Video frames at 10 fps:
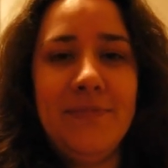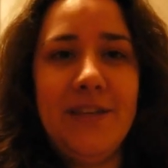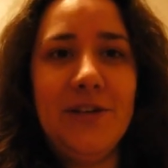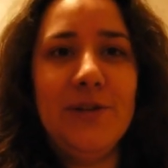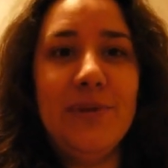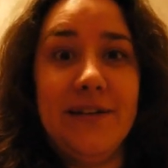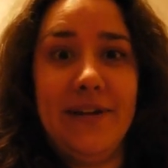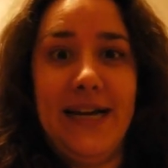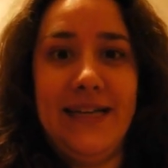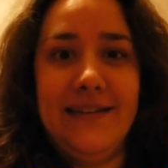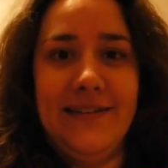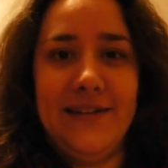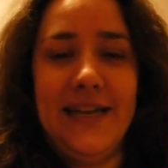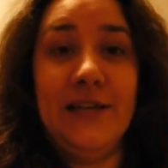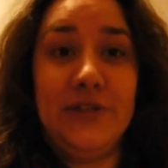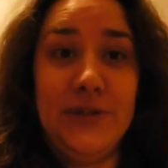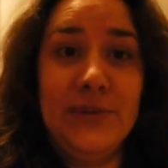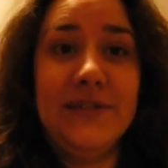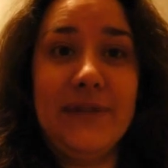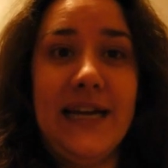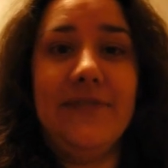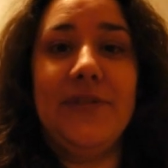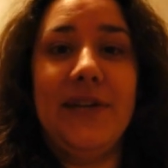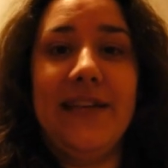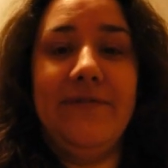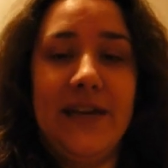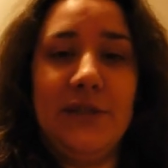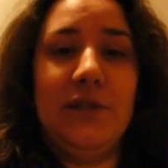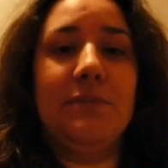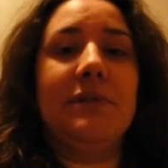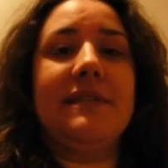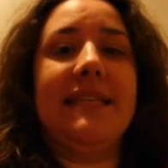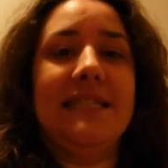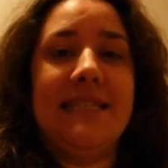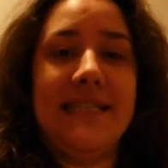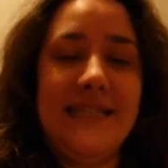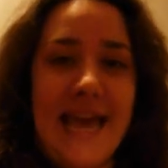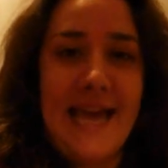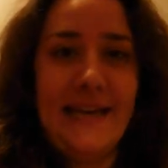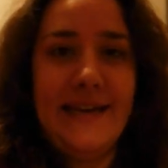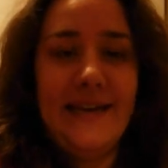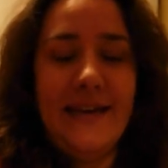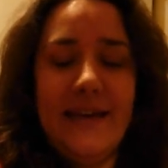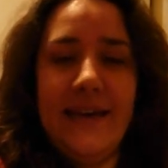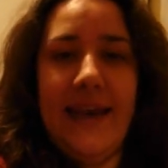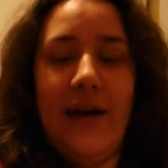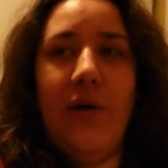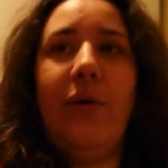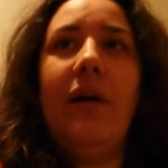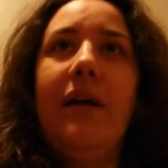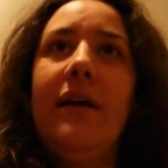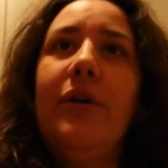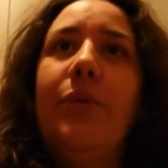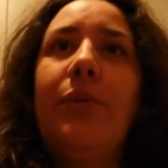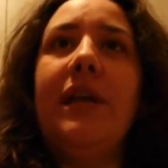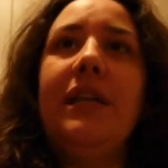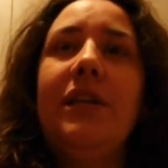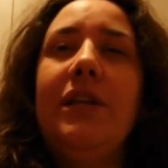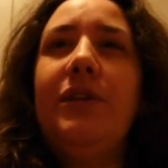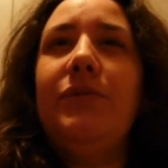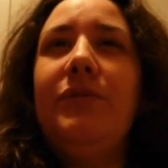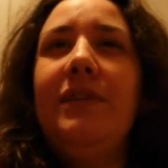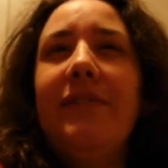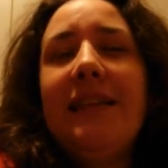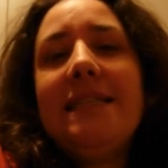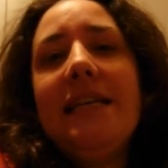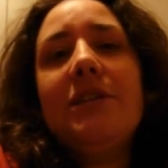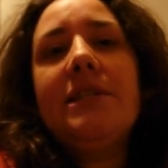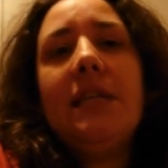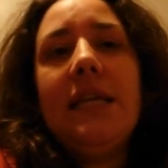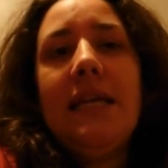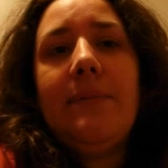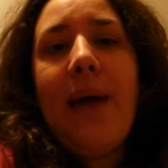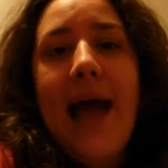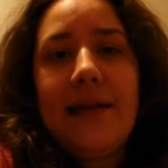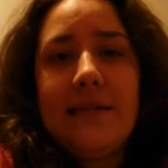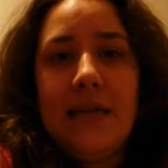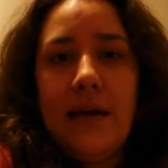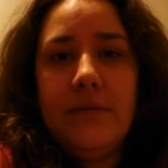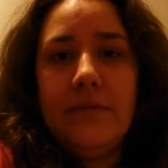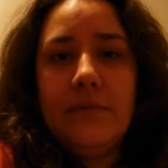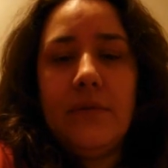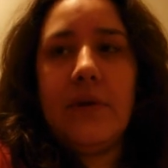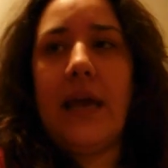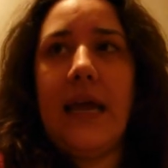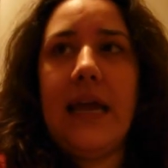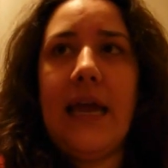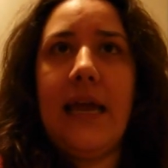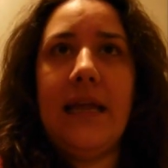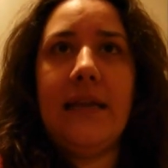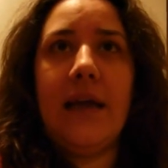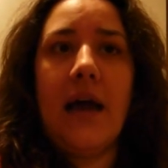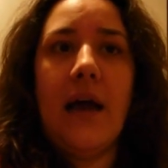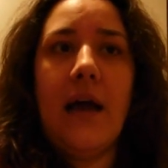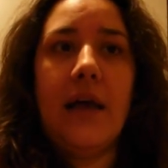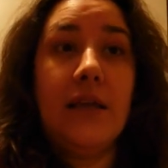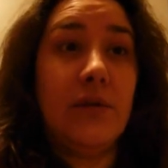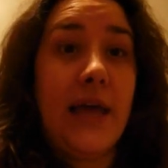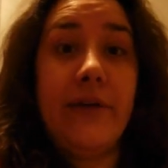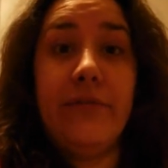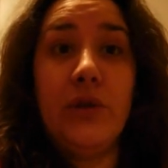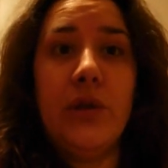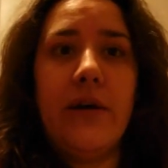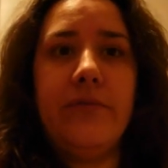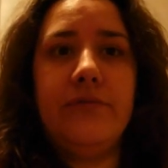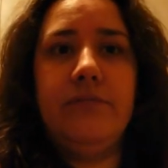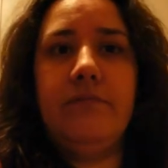you're doing it right, okay? You're doing it right if you're eating vegetables instead. Now, when you let's say you're still eating pasta, okay, and you love